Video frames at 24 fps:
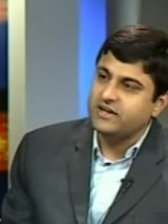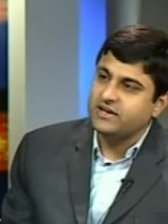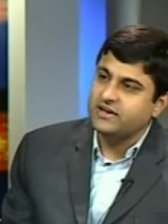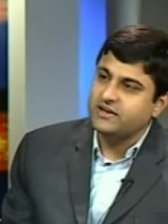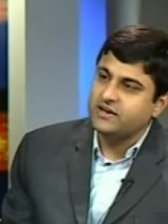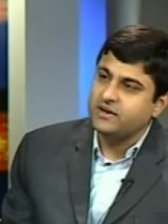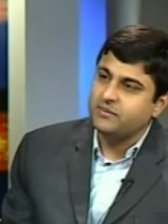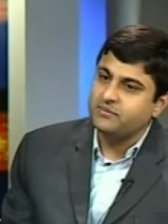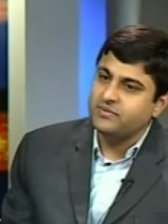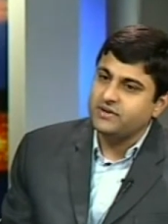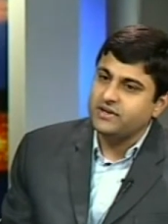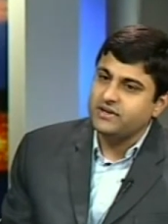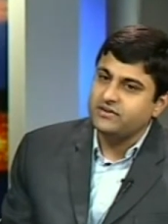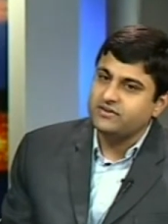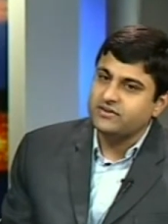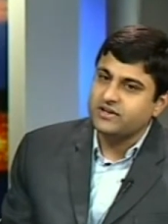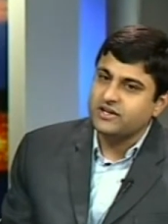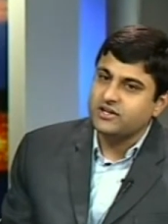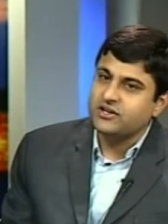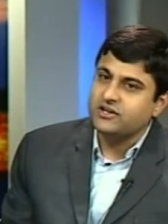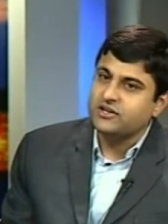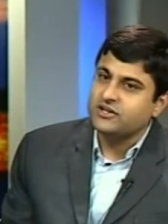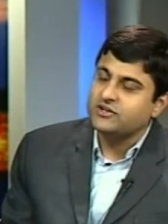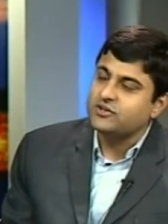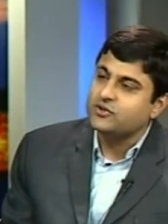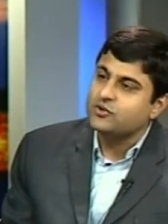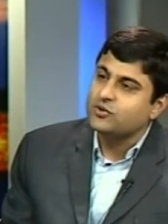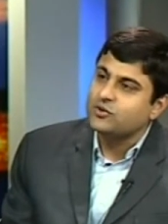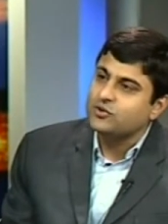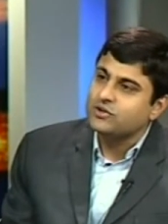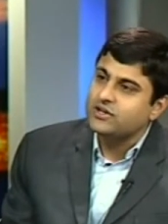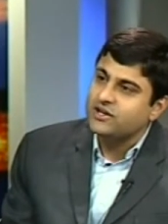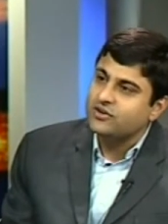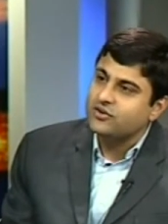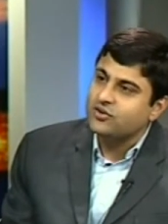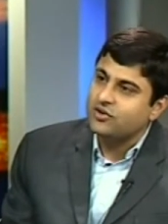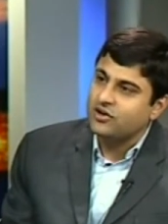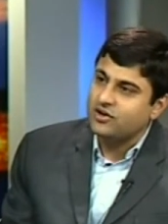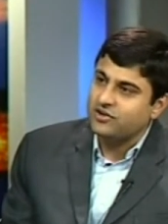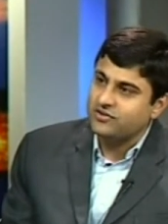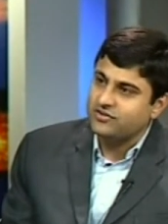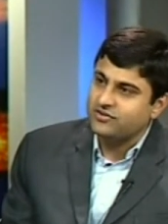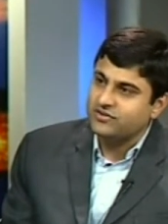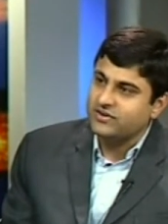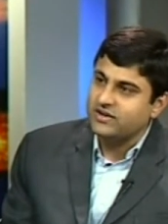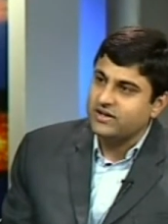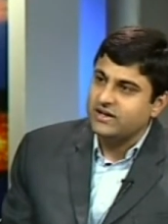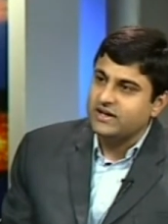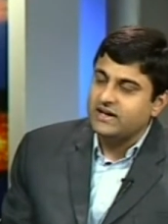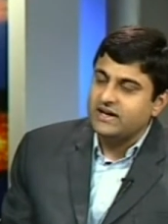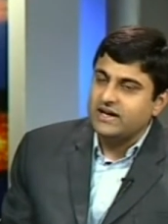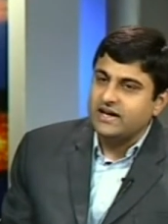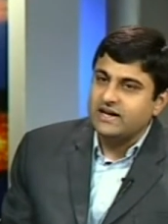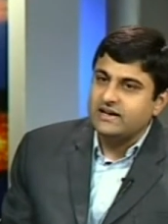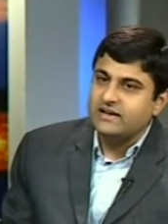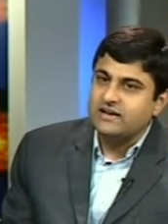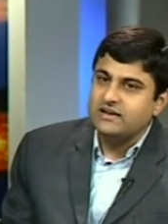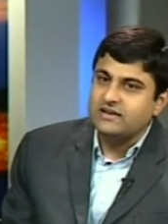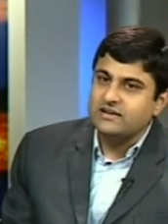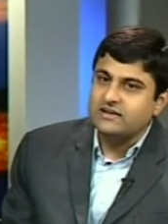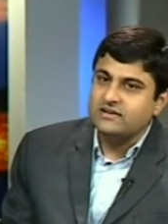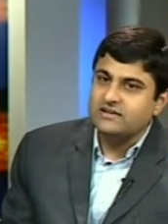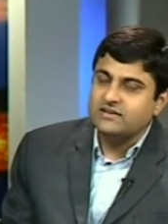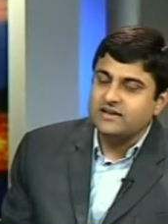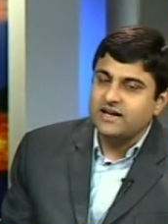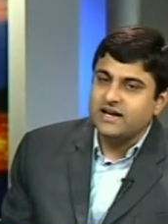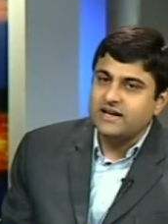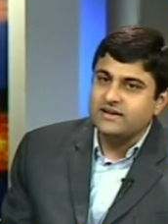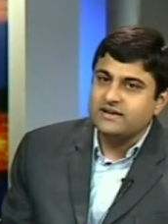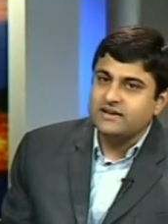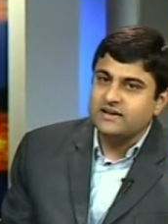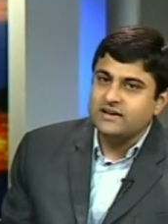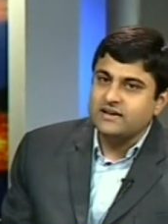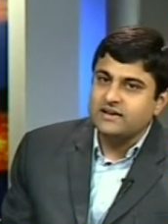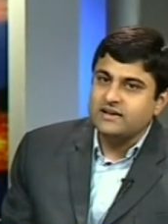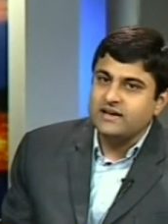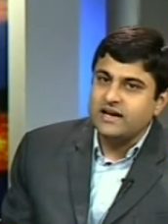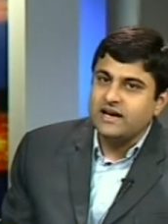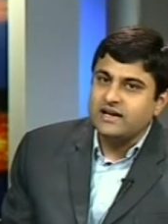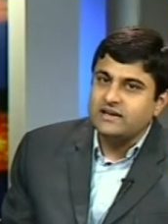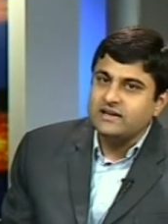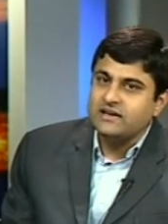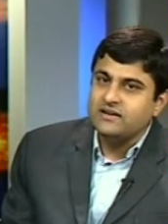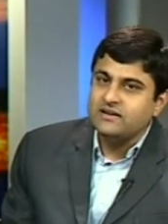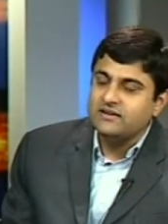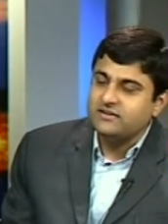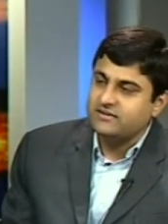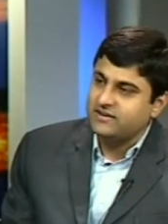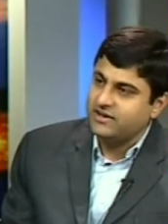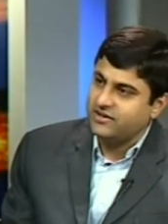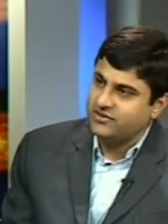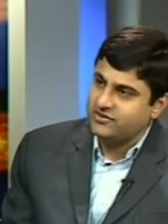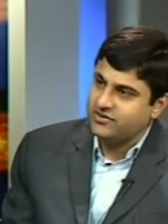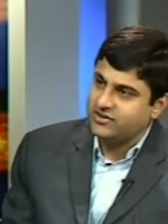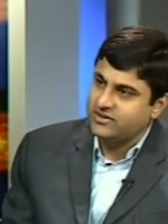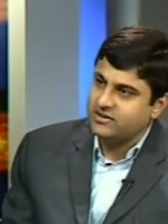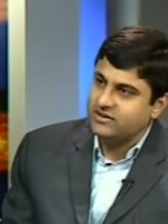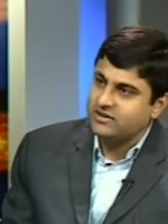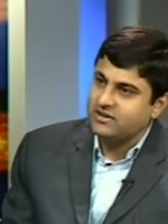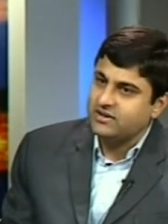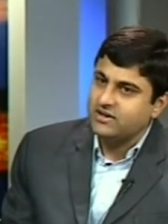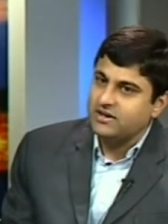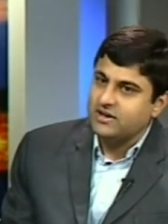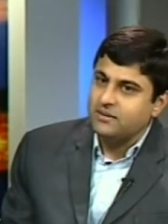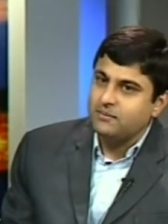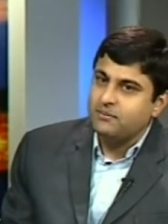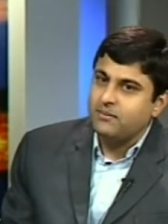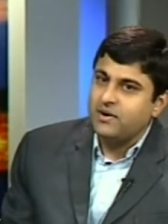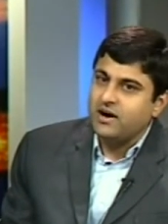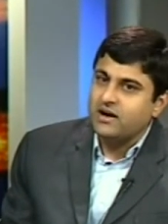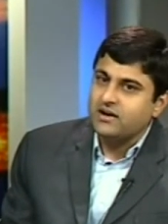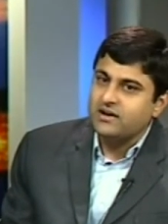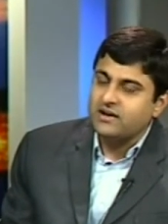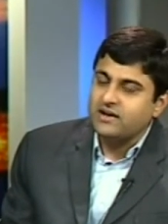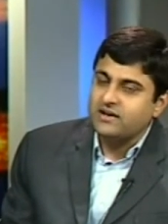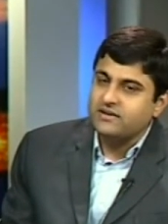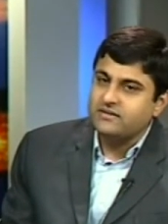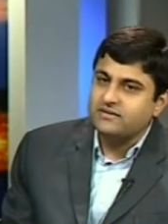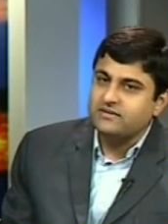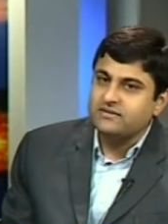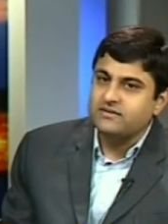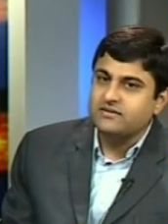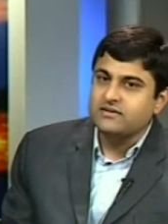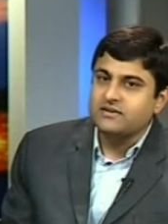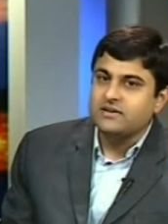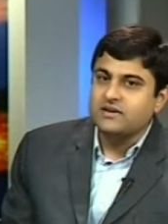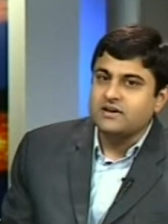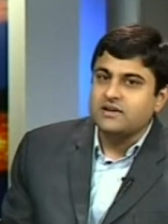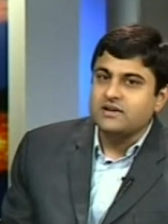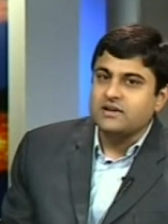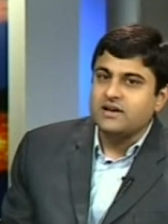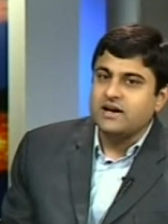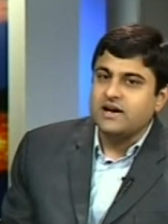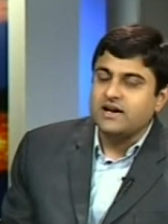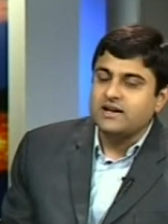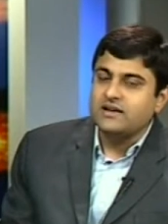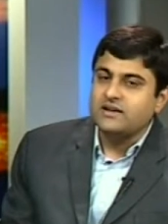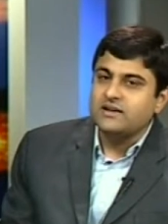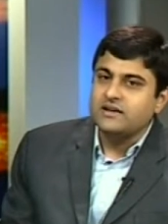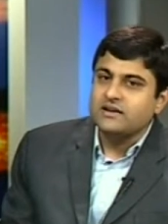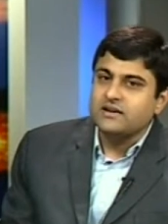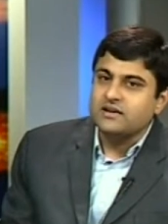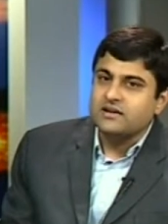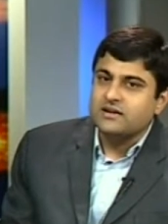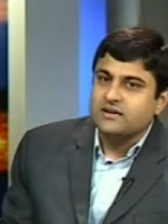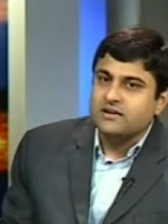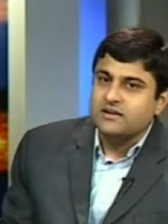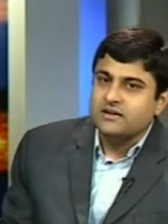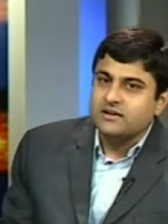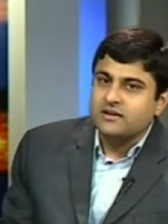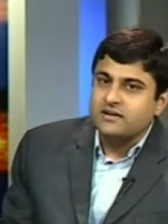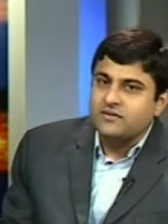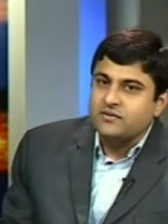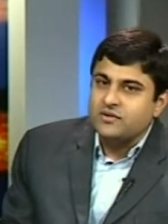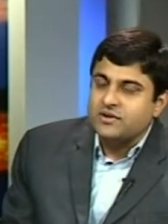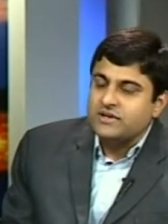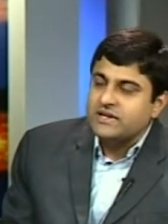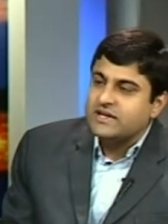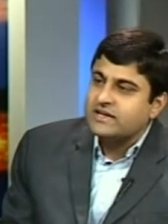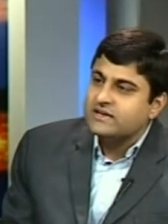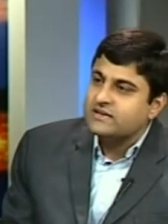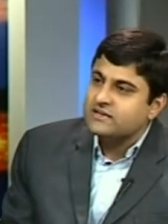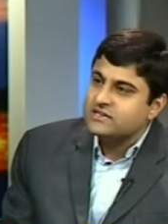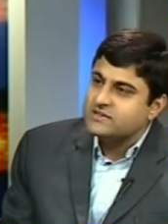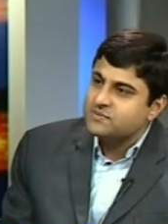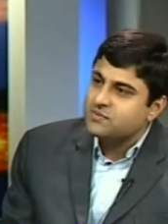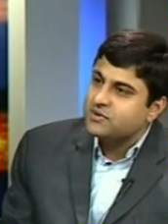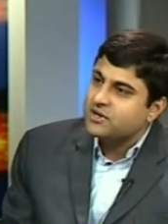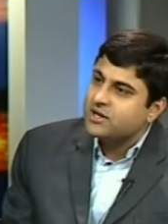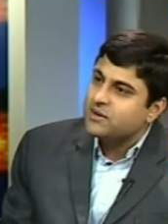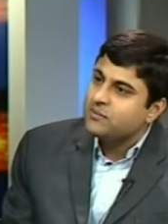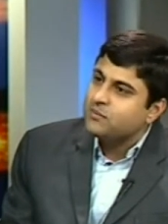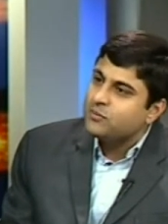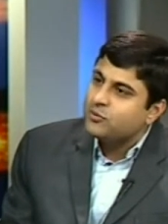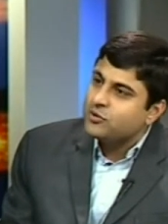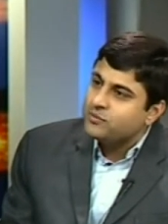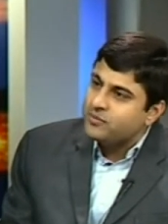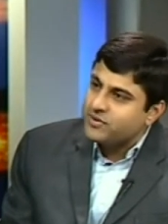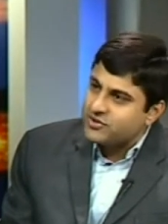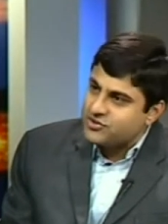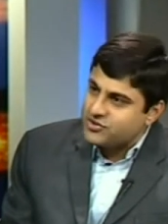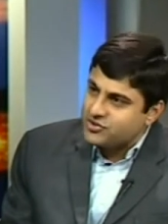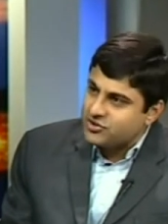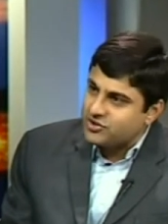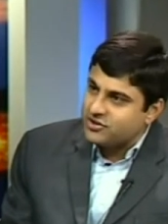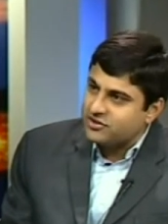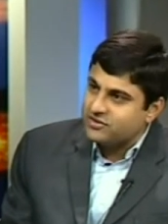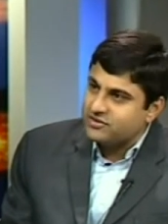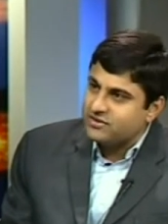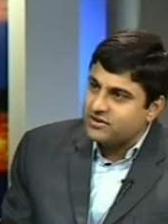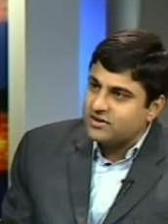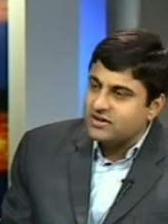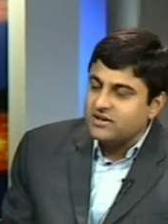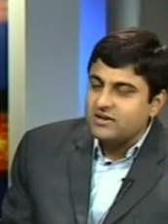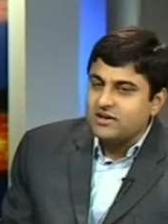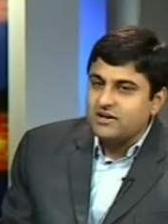estate companies can control their cost and learn that in any recession, markets and verticals become more mature,